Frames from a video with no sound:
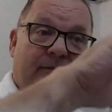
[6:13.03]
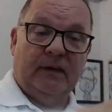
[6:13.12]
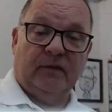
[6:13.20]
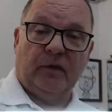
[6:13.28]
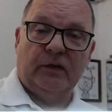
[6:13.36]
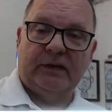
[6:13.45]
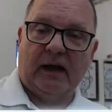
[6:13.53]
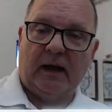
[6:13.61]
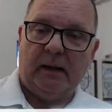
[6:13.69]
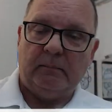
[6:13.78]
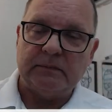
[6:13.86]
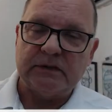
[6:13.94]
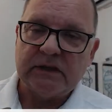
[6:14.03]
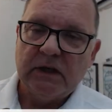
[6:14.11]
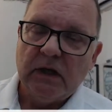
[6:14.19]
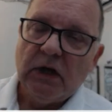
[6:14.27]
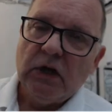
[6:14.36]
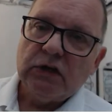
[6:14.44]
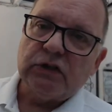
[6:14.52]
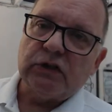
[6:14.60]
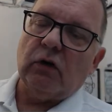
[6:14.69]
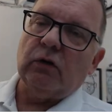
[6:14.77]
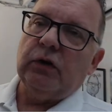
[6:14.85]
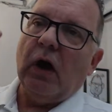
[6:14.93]
different times.
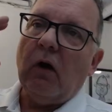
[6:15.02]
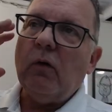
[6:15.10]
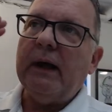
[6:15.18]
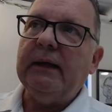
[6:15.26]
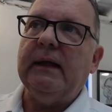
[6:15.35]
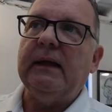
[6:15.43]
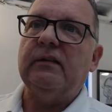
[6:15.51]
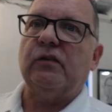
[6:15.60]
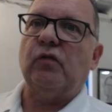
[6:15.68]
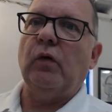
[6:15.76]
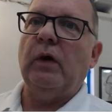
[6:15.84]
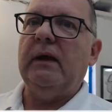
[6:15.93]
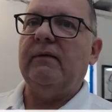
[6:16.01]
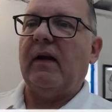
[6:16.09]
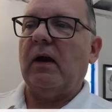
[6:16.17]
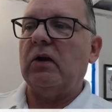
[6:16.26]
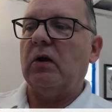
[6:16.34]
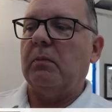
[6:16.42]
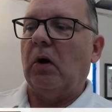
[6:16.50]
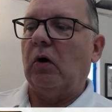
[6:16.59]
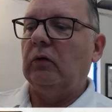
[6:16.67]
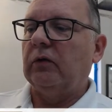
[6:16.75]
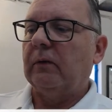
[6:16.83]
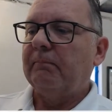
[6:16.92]
So knowing these three
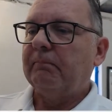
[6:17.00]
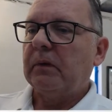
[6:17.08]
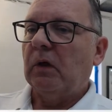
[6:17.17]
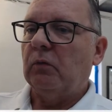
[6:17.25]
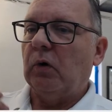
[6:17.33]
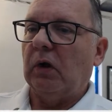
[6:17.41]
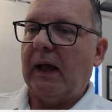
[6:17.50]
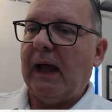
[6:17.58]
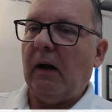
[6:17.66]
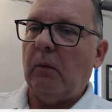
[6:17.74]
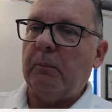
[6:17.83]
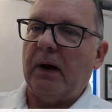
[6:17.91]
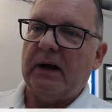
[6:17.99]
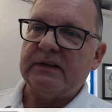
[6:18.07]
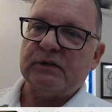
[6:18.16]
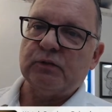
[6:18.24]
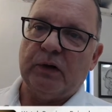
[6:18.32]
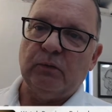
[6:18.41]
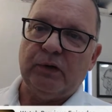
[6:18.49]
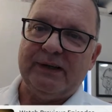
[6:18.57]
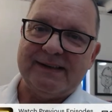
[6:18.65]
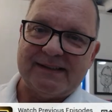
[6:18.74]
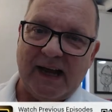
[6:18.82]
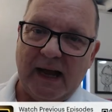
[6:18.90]
variables will help us when we
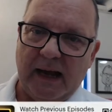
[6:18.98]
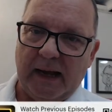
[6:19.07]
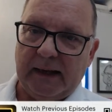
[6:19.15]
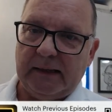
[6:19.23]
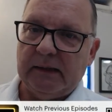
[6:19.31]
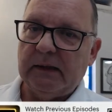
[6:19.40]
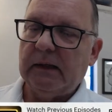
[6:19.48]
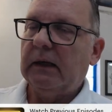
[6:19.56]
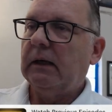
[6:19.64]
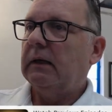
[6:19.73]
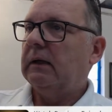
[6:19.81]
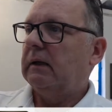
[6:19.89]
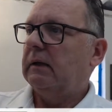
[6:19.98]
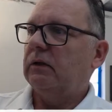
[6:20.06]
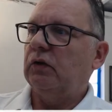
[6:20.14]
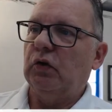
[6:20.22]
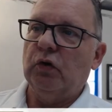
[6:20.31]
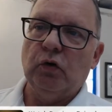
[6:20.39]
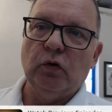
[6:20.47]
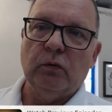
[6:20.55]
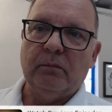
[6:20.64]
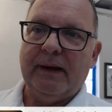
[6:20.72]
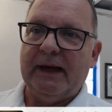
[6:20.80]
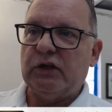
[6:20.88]
design to
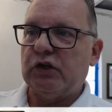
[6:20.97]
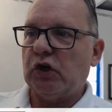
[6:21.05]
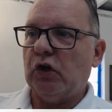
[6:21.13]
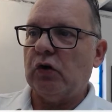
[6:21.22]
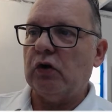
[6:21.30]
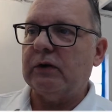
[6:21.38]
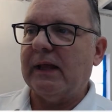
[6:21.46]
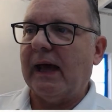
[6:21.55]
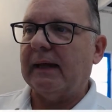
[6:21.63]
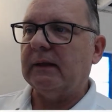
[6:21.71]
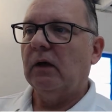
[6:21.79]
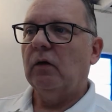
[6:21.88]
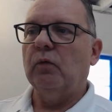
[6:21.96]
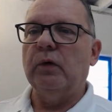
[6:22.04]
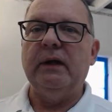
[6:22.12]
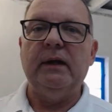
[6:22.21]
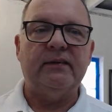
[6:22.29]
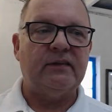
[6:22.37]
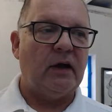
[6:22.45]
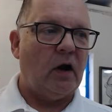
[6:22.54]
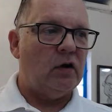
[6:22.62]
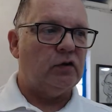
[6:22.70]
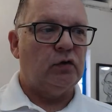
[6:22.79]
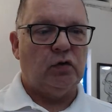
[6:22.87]
make sure that we
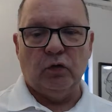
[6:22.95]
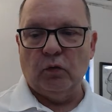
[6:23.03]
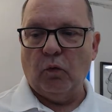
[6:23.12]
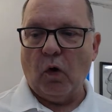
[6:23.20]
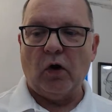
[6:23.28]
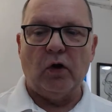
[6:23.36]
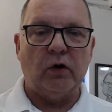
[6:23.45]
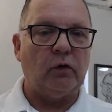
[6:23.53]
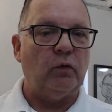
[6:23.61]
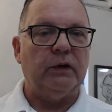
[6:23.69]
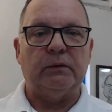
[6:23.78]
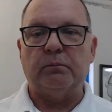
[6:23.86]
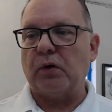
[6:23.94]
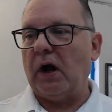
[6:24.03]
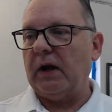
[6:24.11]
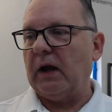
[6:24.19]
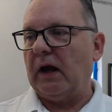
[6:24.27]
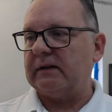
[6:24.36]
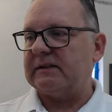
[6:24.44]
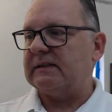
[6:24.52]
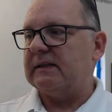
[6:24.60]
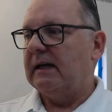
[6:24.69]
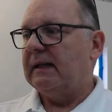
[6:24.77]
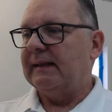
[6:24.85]
start to work with products
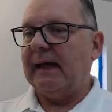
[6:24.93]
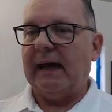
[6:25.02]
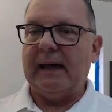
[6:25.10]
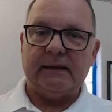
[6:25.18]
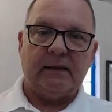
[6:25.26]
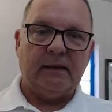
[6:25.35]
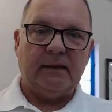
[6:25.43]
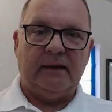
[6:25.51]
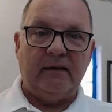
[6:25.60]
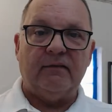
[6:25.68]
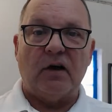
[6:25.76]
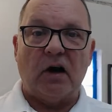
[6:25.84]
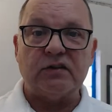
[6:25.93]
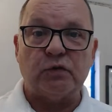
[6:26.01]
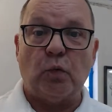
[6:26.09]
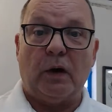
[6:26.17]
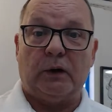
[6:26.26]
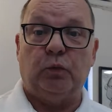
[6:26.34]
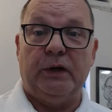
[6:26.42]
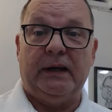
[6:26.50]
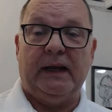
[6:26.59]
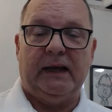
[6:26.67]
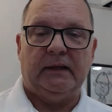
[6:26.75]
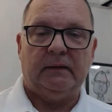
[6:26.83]
that give us what we
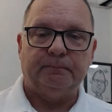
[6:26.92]
need.